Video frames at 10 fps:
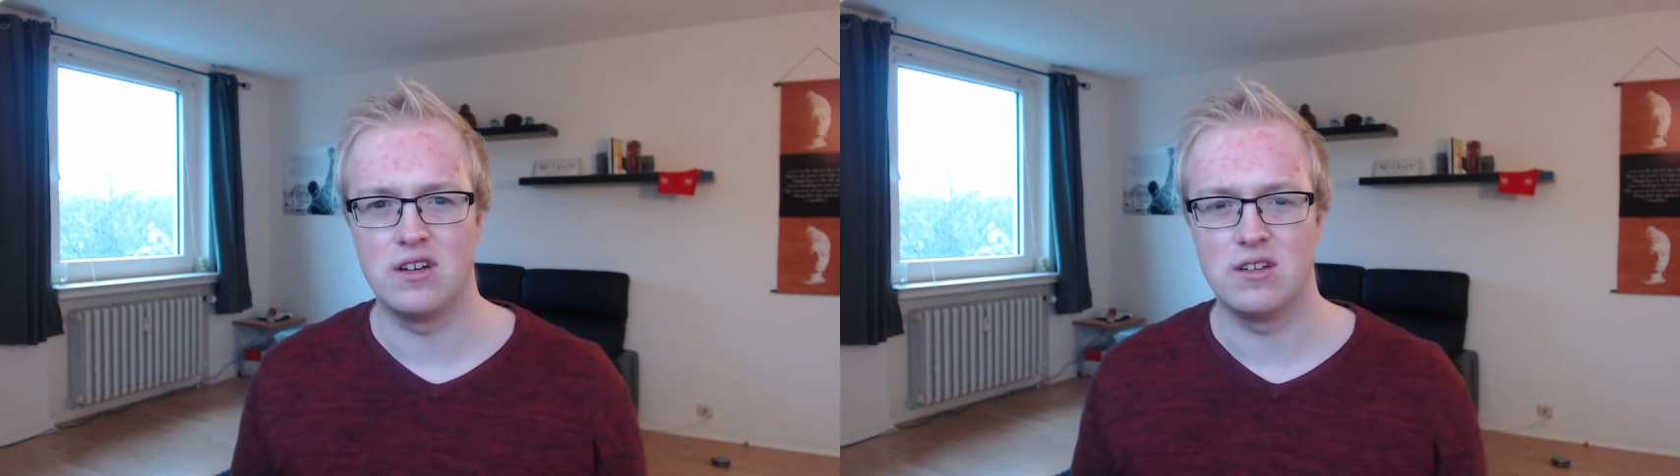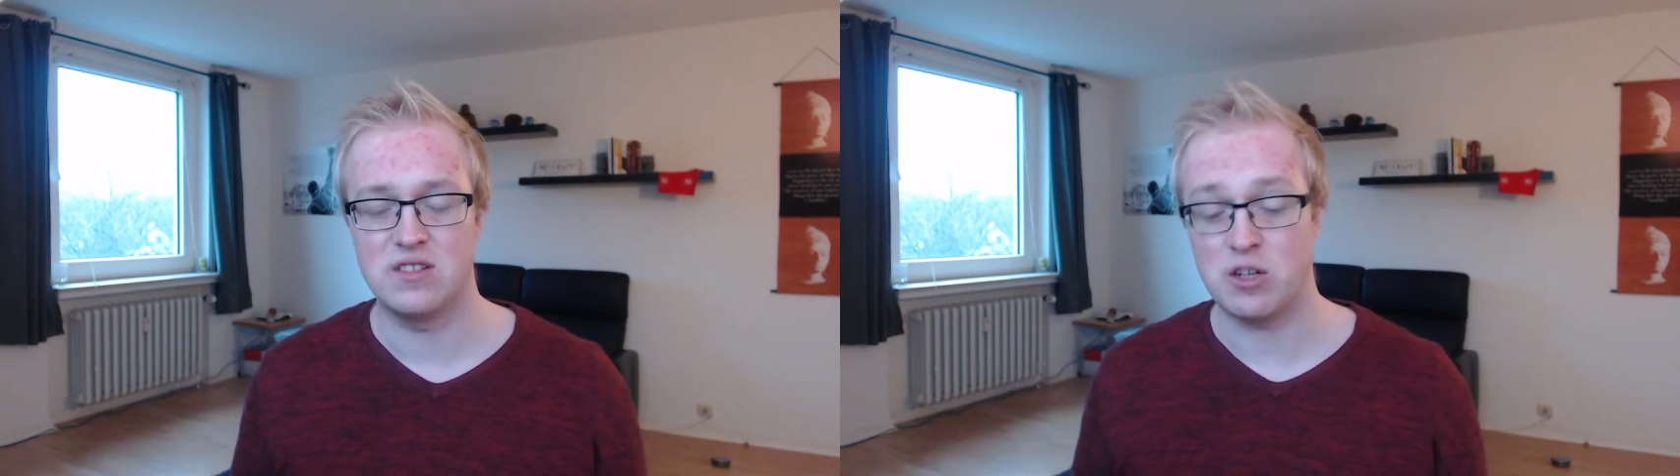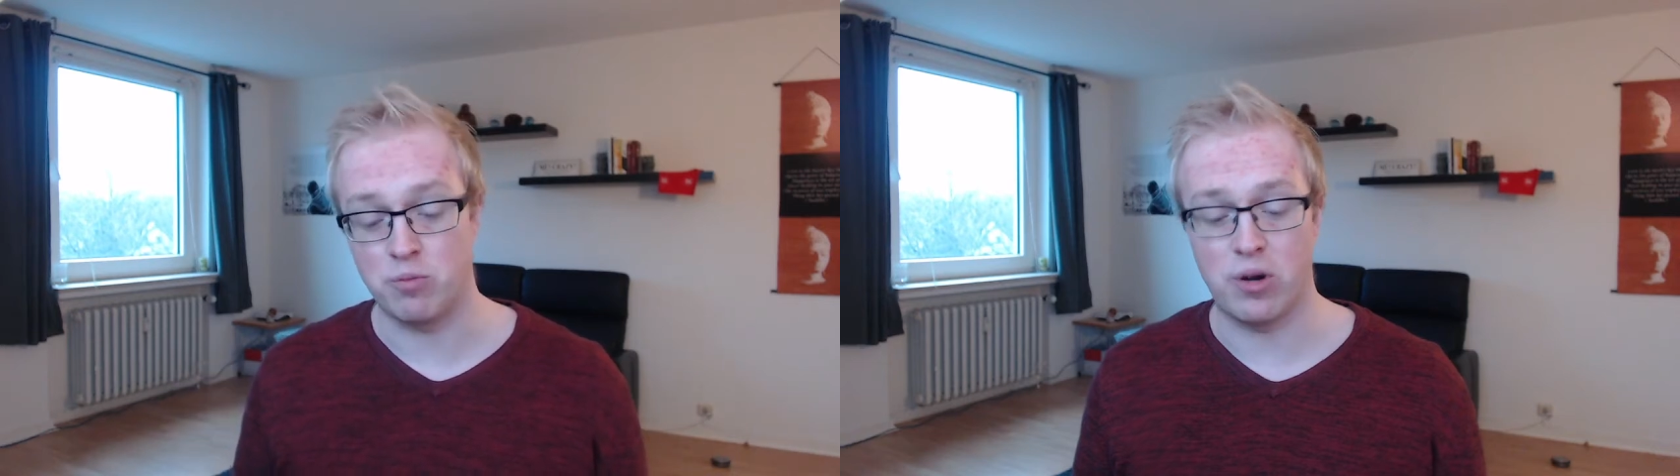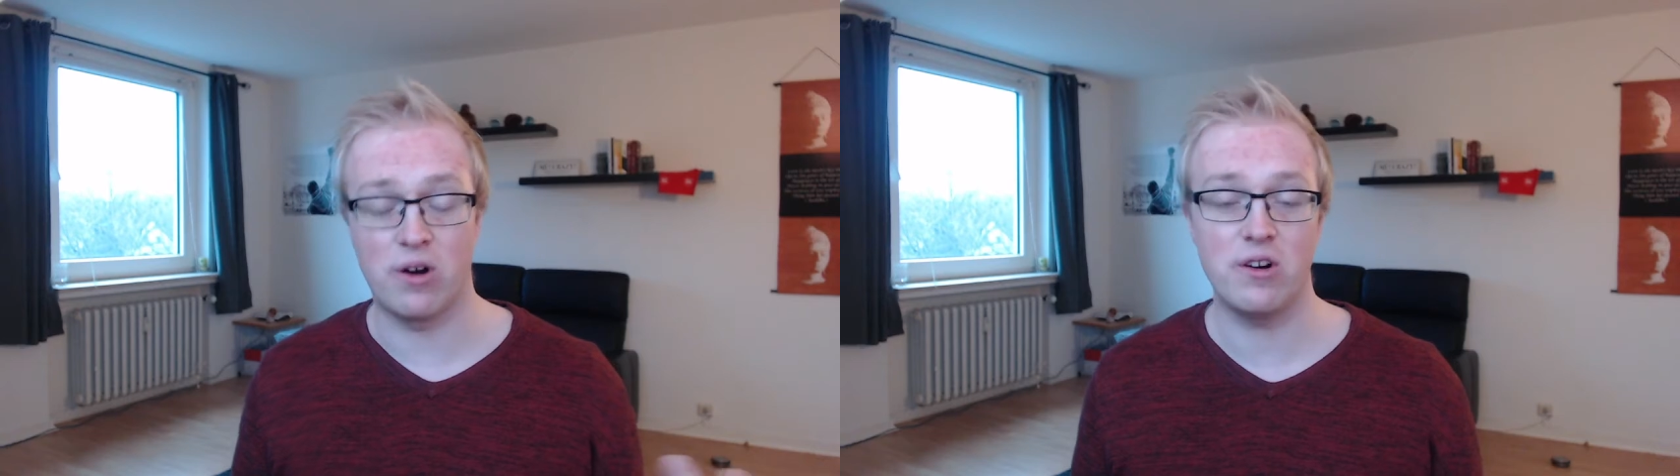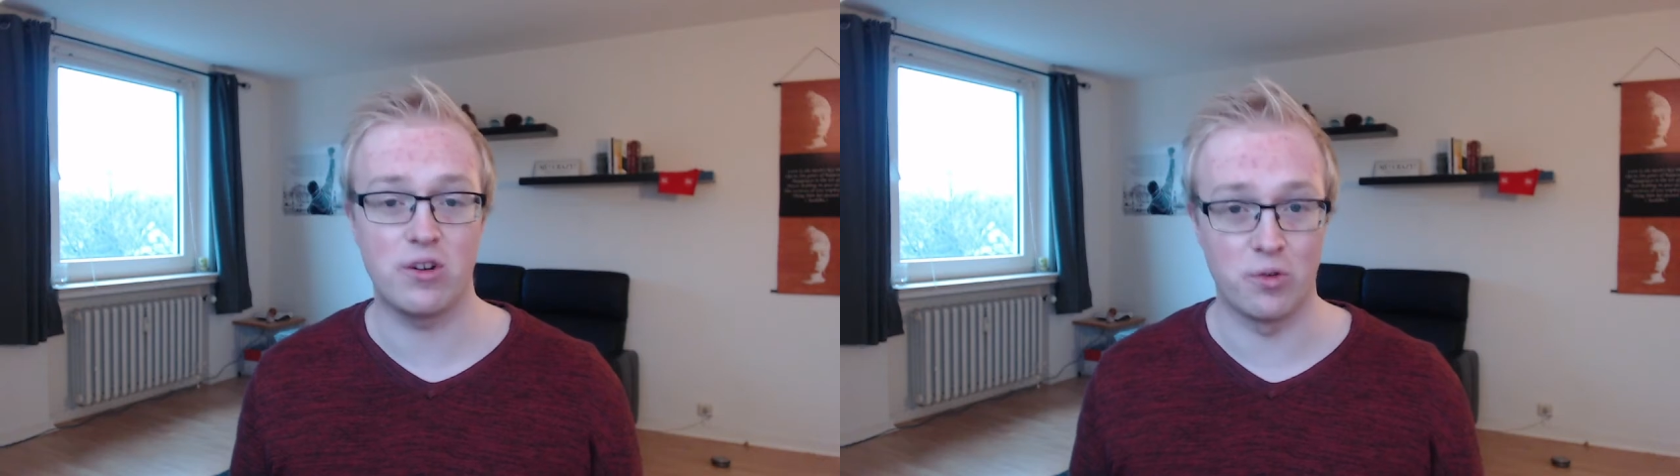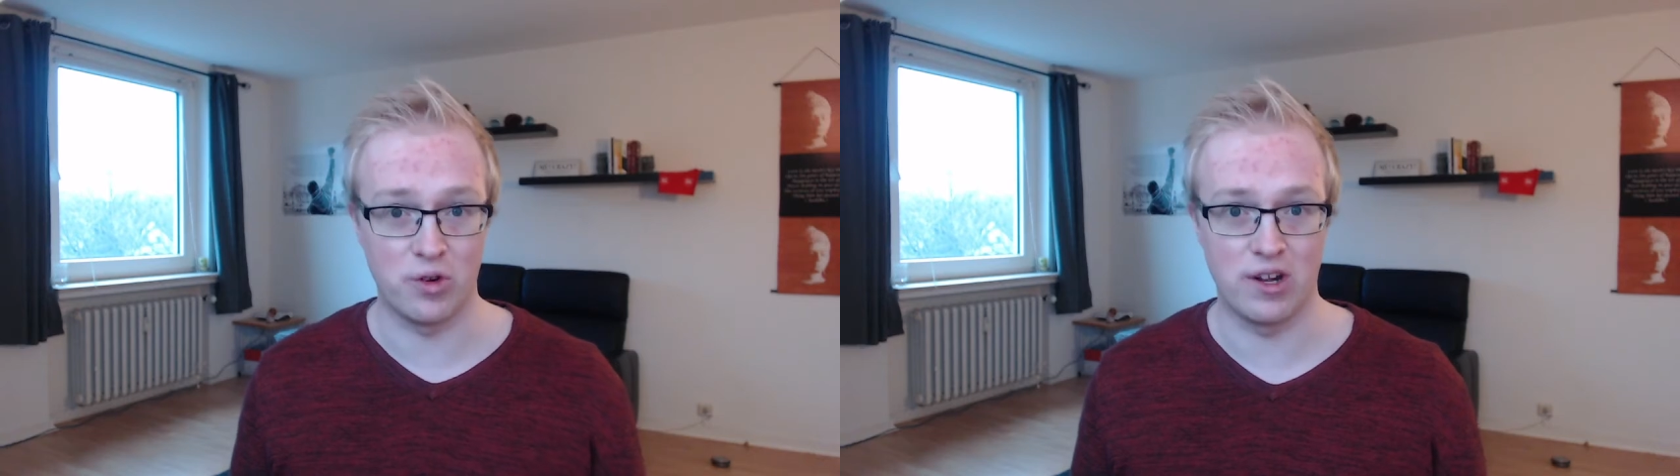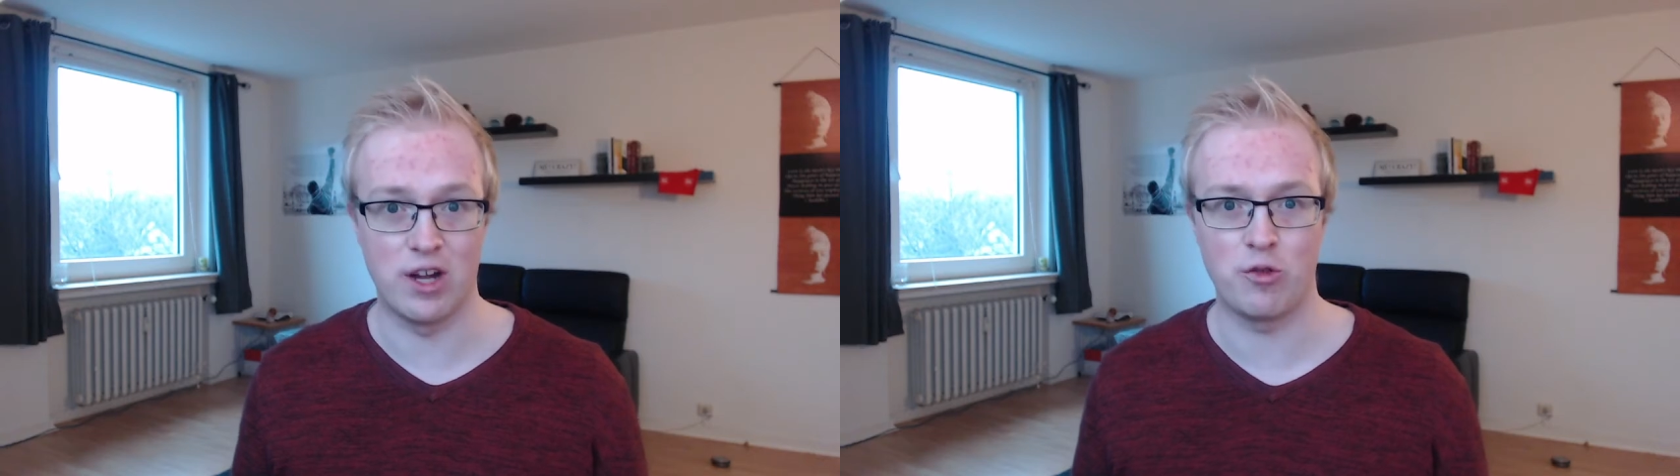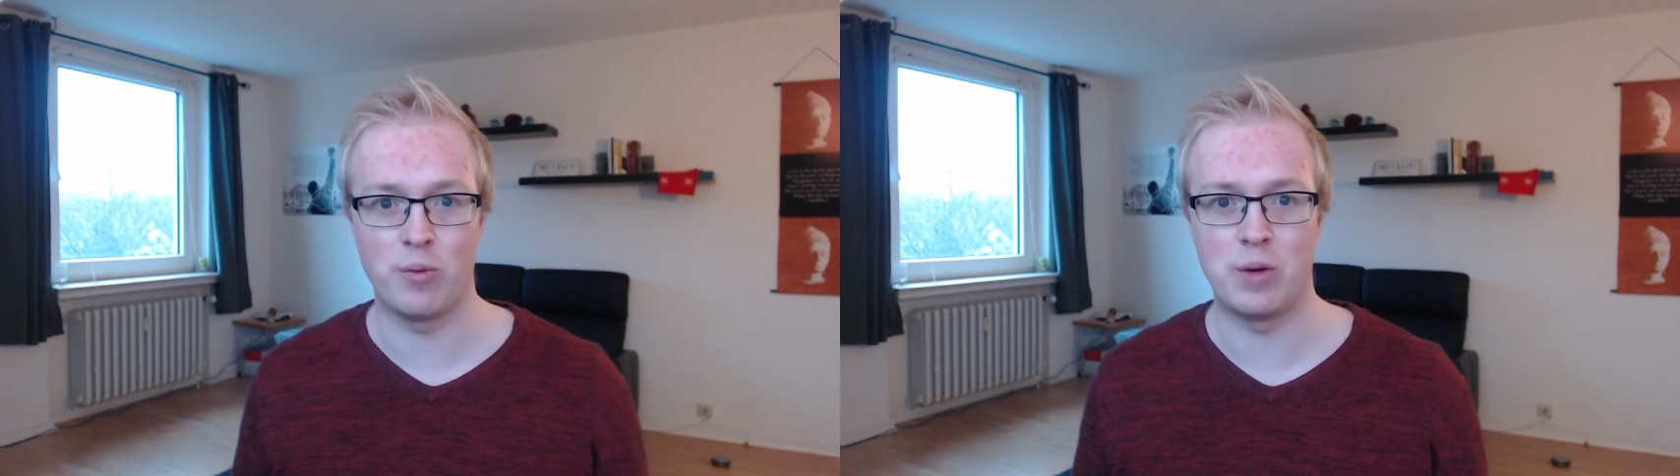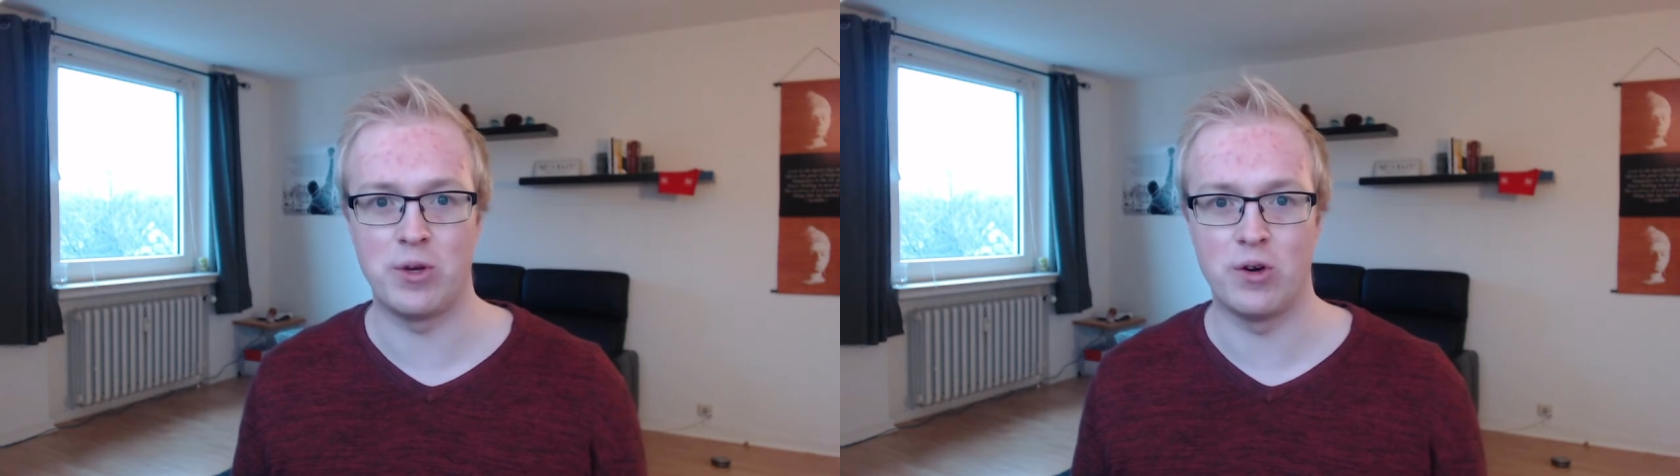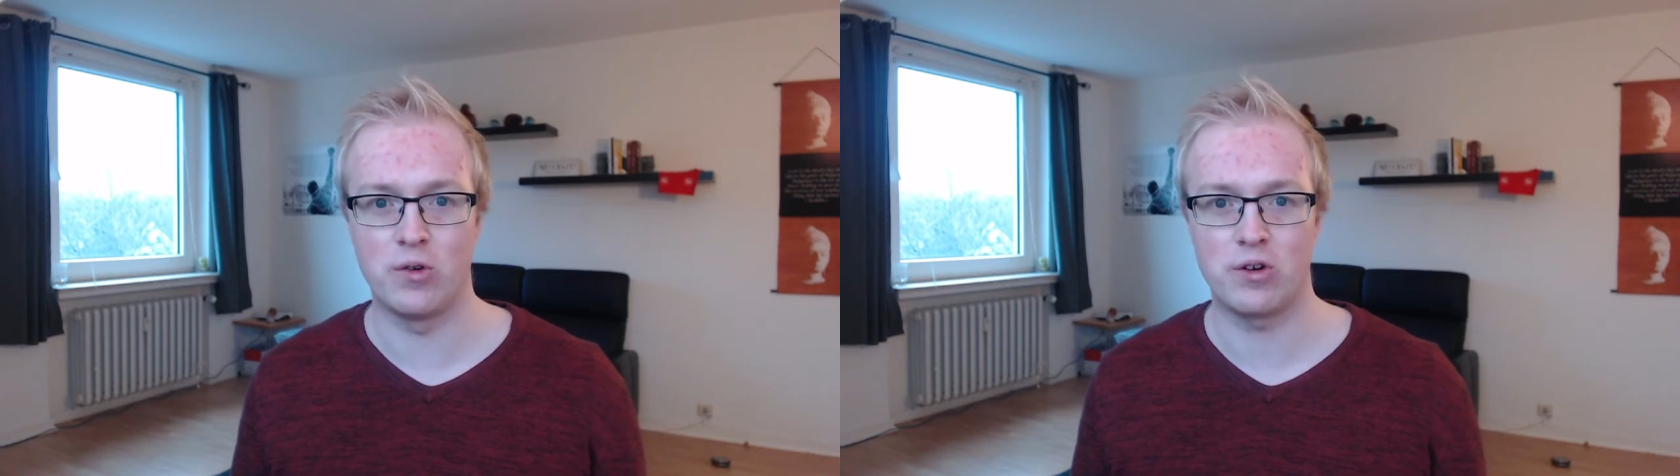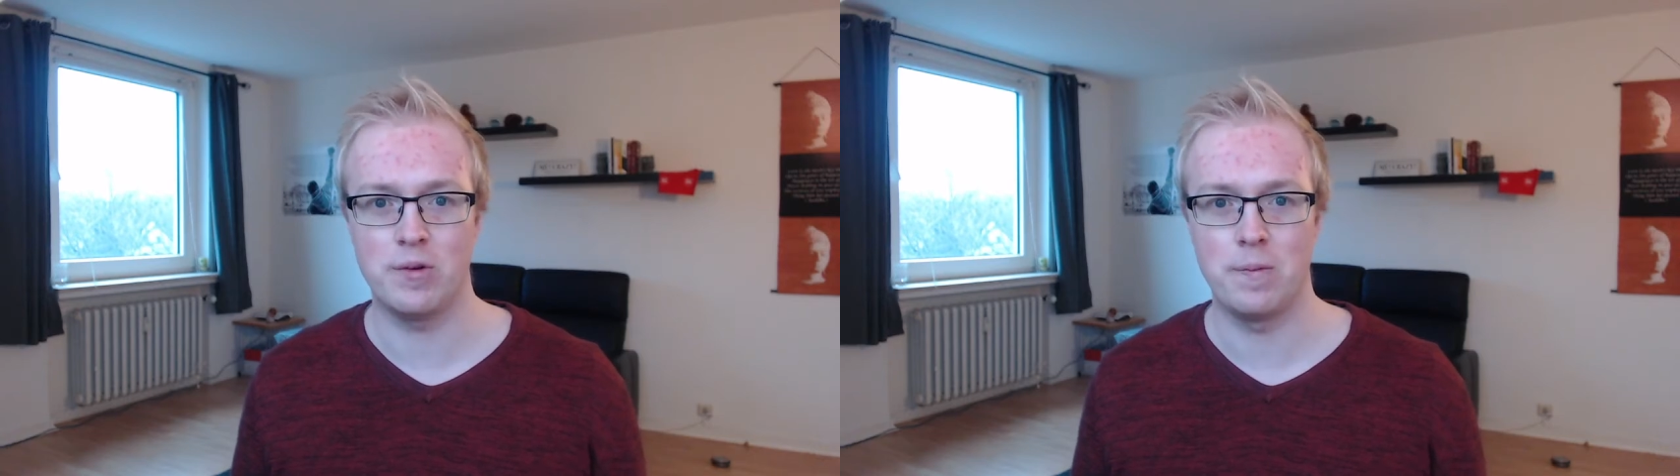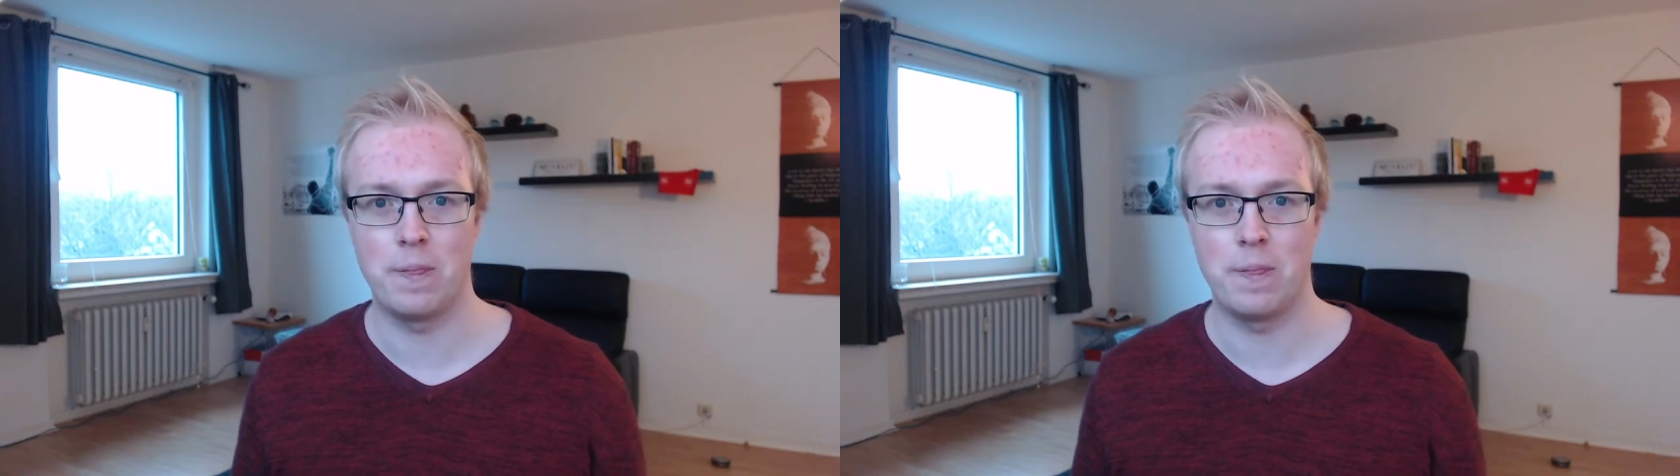That part of your life may be over.